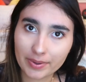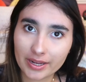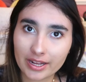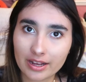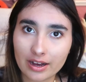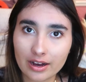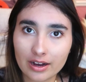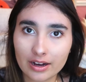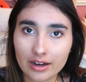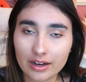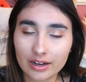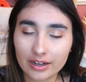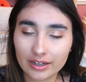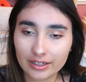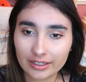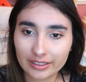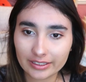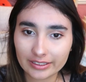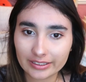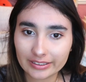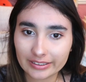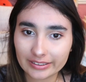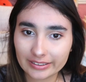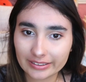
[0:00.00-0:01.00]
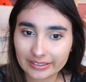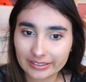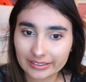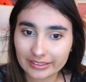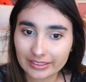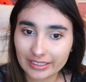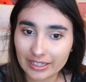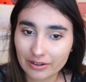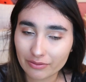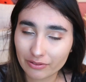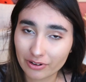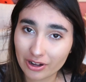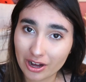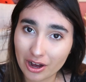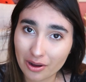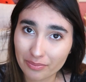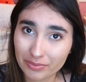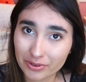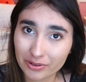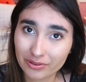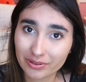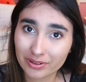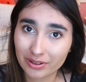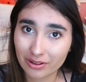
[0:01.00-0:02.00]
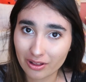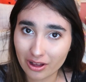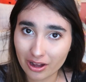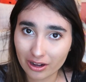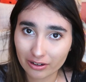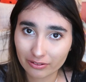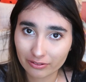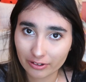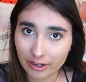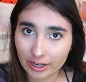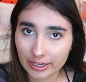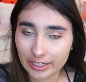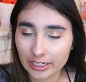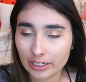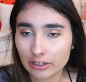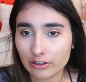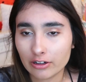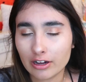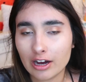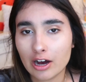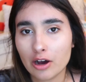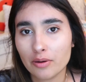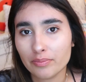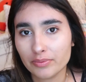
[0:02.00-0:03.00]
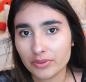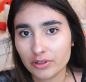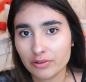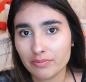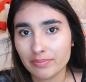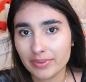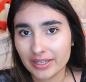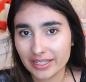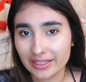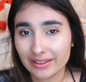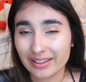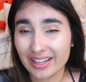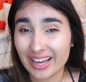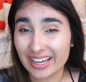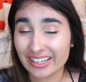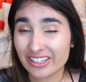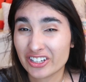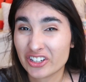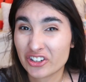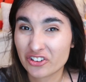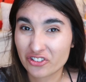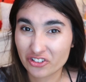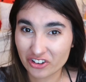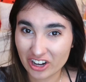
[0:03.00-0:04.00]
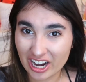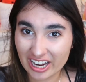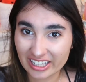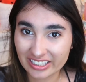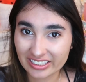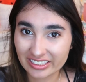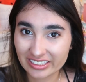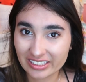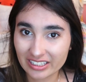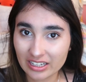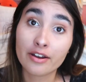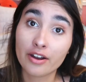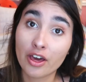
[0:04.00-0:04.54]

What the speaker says: because it will help you in the long run and it'll help you be less stressed.